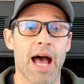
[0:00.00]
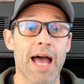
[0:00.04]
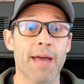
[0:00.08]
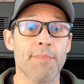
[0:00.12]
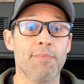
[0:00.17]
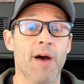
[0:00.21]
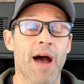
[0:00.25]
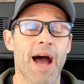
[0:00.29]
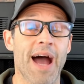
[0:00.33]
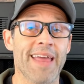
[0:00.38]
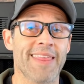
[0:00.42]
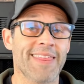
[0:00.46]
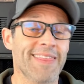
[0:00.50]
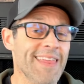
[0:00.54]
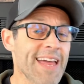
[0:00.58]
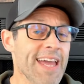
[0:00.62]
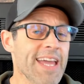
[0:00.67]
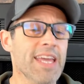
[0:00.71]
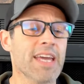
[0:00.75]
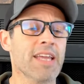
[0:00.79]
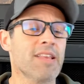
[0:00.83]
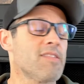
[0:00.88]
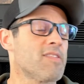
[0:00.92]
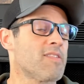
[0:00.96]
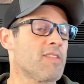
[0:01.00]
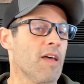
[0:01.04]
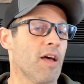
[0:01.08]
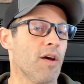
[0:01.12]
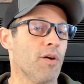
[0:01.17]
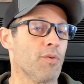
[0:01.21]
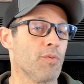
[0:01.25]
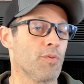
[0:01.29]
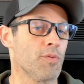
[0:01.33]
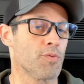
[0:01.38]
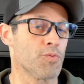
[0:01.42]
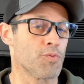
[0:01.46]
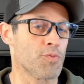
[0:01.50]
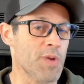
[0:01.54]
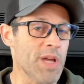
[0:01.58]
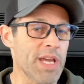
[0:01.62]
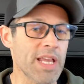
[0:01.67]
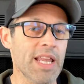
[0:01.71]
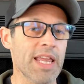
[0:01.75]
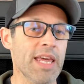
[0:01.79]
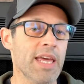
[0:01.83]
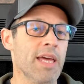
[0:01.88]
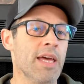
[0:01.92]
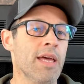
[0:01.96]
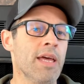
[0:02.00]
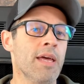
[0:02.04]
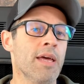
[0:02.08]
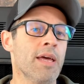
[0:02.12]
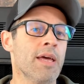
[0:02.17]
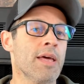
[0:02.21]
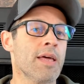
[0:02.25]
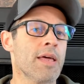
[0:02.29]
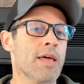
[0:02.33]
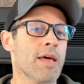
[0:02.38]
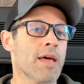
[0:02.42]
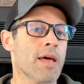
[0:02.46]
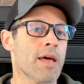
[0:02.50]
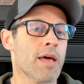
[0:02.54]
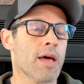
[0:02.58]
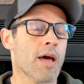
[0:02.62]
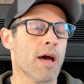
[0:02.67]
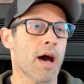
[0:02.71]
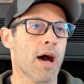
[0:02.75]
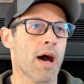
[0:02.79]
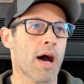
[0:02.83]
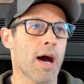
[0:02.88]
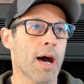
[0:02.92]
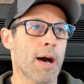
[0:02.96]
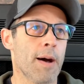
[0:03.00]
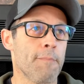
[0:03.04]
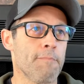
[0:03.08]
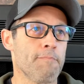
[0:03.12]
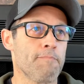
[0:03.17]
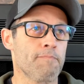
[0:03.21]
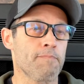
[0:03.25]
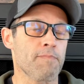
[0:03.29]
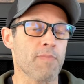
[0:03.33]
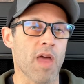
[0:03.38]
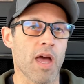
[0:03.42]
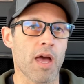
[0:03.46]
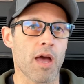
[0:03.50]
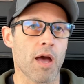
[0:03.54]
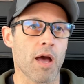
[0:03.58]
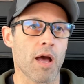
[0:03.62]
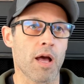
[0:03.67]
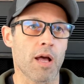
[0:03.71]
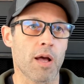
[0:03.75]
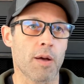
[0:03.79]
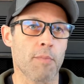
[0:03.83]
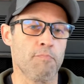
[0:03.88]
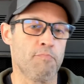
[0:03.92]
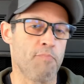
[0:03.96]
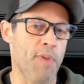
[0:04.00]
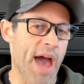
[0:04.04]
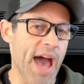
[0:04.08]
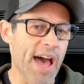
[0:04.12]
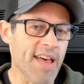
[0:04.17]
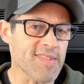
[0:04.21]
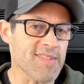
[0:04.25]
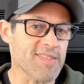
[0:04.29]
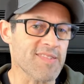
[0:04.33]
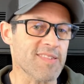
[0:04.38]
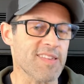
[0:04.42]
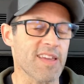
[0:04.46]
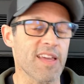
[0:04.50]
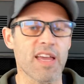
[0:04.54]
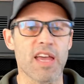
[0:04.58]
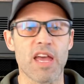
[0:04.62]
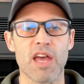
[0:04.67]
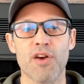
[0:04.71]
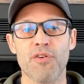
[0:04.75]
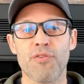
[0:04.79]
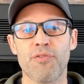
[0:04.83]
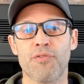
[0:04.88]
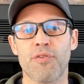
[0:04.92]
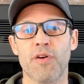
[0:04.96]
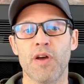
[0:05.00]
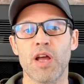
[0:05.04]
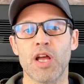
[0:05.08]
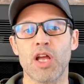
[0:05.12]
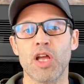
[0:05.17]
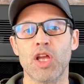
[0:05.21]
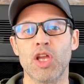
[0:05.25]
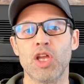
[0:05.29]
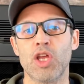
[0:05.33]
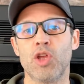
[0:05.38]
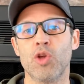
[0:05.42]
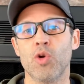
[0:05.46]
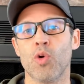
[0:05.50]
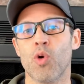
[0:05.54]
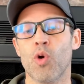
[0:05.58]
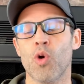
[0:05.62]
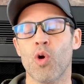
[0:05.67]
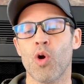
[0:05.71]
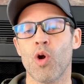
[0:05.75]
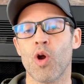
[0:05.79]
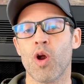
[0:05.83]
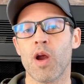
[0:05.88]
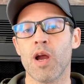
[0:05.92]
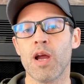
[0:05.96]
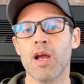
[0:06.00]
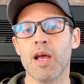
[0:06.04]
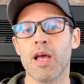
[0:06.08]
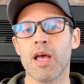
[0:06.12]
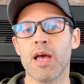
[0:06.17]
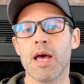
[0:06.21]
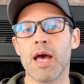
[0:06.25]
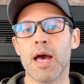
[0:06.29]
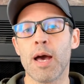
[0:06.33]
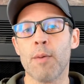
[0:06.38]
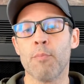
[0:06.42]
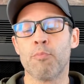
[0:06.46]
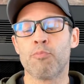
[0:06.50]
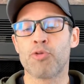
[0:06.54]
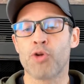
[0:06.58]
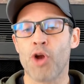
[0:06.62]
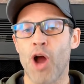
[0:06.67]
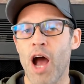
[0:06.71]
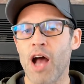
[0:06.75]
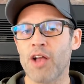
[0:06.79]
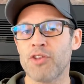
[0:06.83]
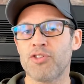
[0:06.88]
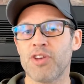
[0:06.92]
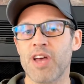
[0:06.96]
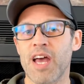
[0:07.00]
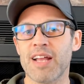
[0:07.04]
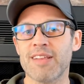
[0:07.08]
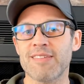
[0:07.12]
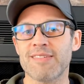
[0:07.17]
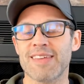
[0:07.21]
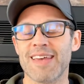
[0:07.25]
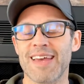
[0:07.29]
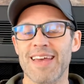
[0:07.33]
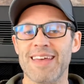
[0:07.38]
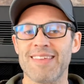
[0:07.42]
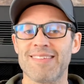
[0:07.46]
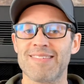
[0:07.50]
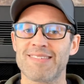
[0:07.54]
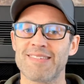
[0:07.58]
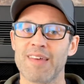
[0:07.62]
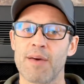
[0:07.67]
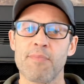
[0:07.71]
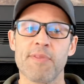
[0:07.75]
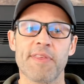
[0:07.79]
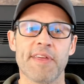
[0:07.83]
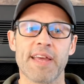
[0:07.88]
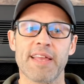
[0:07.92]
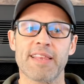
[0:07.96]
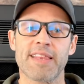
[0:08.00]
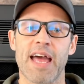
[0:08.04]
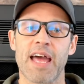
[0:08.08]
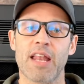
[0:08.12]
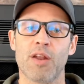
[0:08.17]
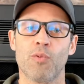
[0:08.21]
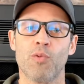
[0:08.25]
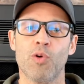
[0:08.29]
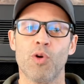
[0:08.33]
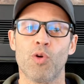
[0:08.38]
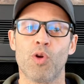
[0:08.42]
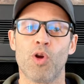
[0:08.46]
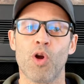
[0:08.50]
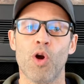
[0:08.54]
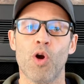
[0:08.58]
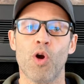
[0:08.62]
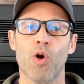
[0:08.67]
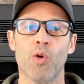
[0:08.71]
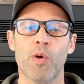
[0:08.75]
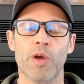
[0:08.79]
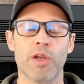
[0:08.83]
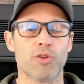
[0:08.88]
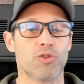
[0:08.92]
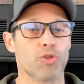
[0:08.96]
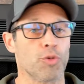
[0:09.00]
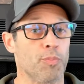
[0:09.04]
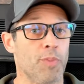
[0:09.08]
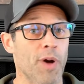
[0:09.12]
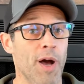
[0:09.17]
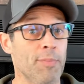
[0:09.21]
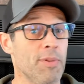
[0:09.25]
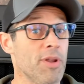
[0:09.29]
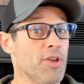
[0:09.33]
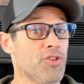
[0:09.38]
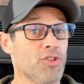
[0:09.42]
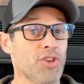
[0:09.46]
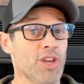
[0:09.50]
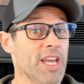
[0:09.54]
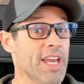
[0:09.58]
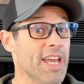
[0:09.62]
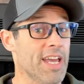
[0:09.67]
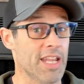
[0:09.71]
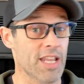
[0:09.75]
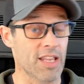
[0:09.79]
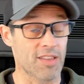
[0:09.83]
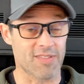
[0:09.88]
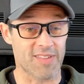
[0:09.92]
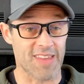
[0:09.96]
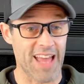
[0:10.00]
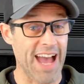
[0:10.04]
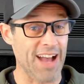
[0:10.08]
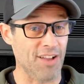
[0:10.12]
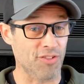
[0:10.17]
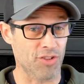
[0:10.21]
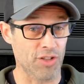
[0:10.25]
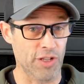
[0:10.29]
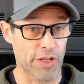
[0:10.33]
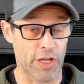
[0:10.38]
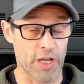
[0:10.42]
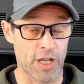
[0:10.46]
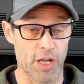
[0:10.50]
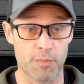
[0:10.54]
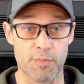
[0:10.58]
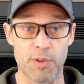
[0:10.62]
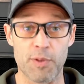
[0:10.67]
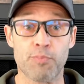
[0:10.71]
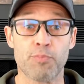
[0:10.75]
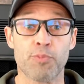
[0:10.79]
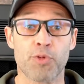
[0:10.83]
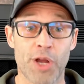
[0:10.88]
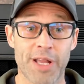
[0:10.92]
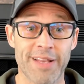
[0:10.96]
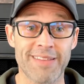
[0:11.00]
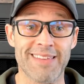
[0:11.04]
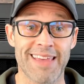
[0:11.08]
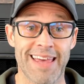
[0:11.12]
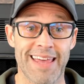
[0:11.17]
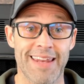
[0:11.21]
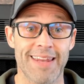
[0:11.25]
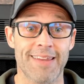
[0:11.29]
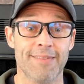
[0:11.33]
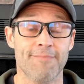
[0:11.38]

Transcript: I, I think it's really um, best if your project is something that will go into publishing and it's actually going to be printed.